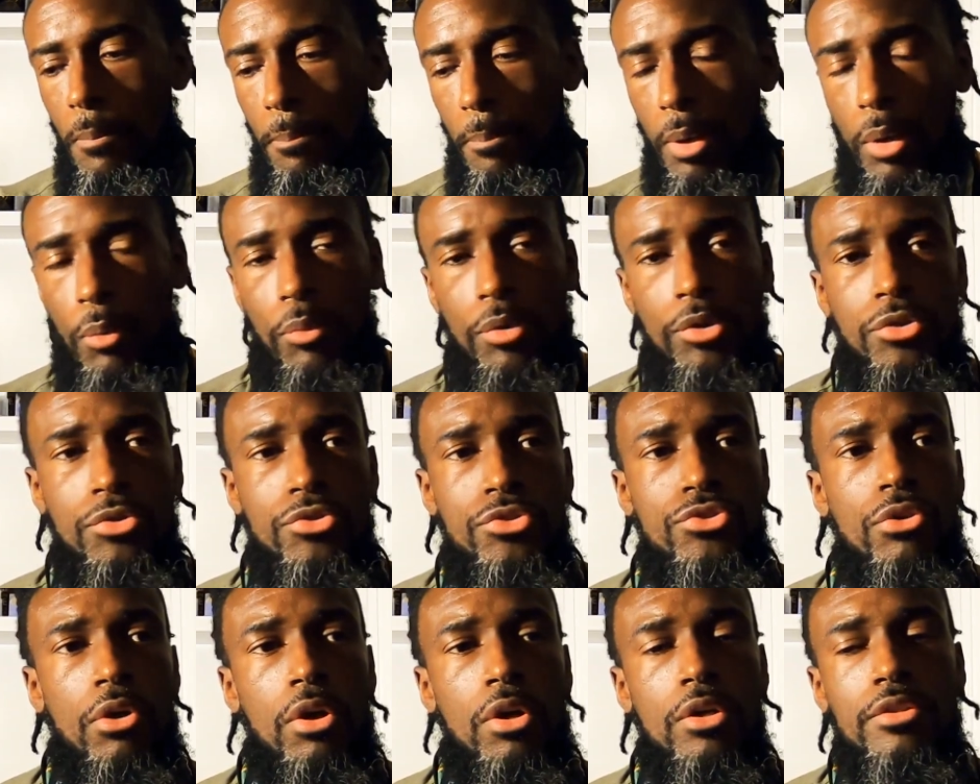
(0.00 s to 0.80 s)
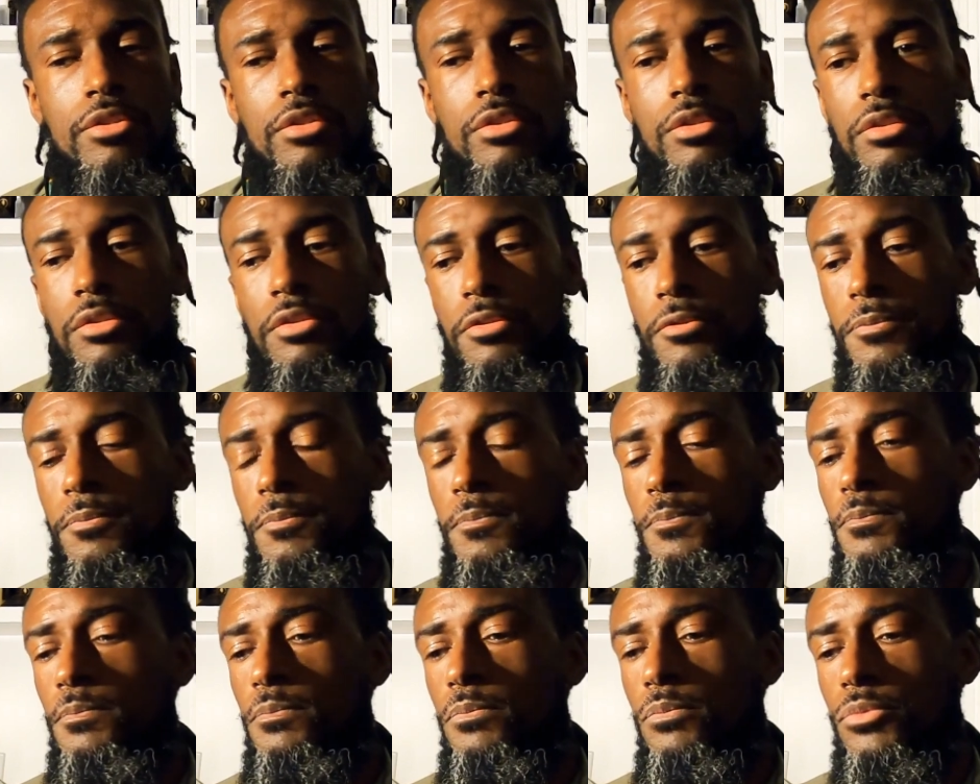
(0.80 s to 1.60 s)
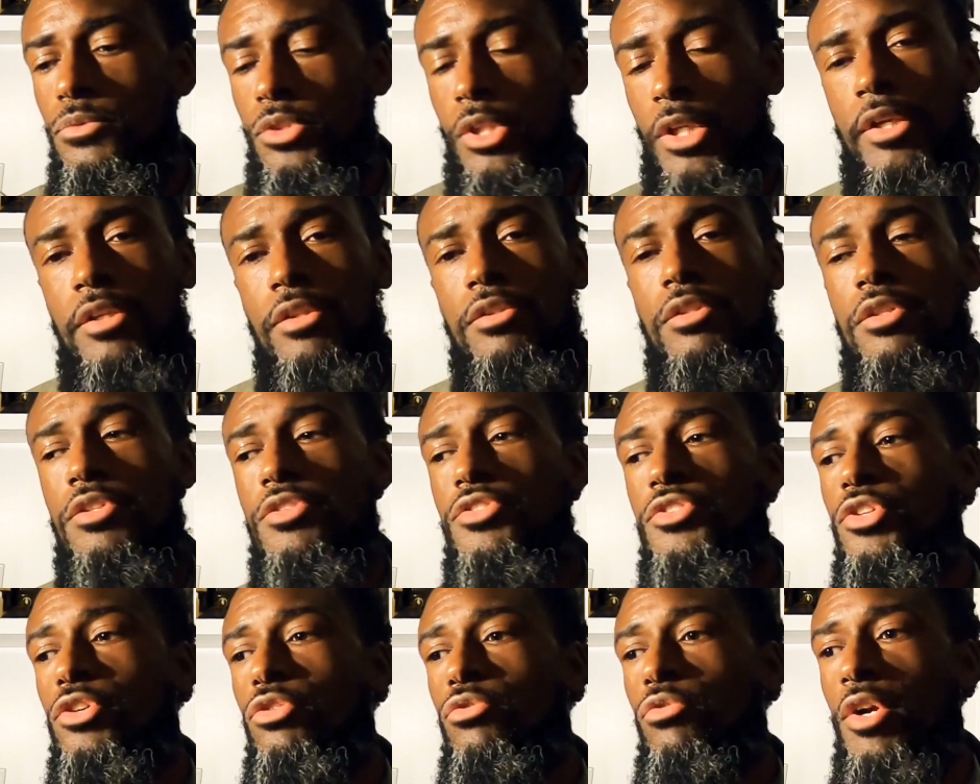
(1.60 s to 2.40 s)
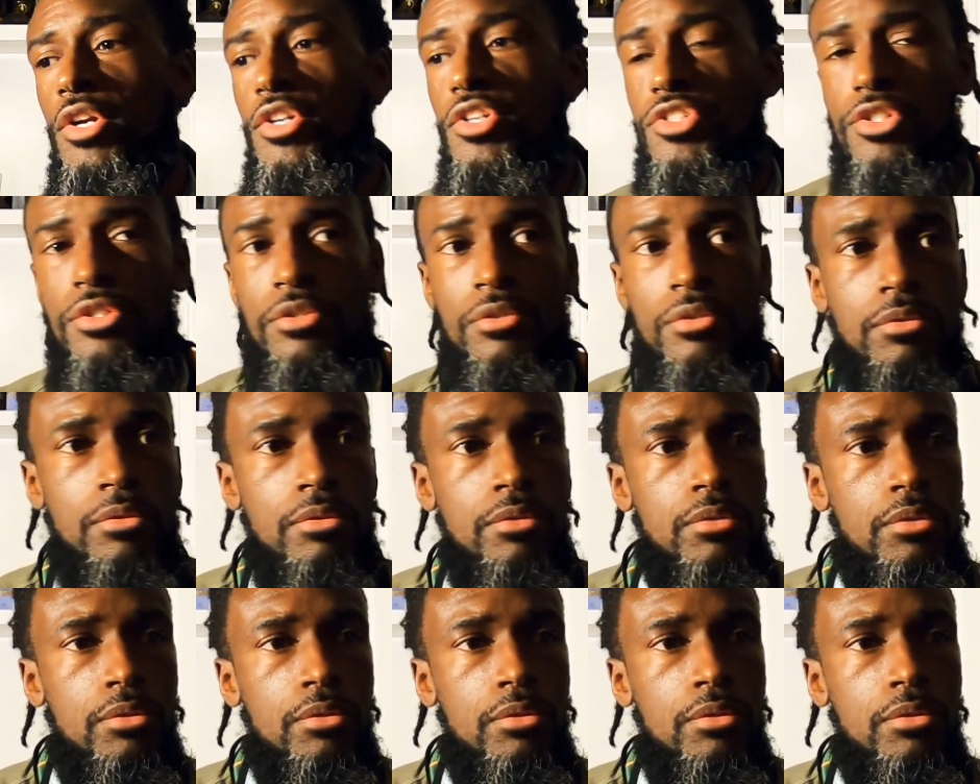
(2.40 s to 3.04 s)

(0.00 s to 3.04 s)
But when you start to take into consideration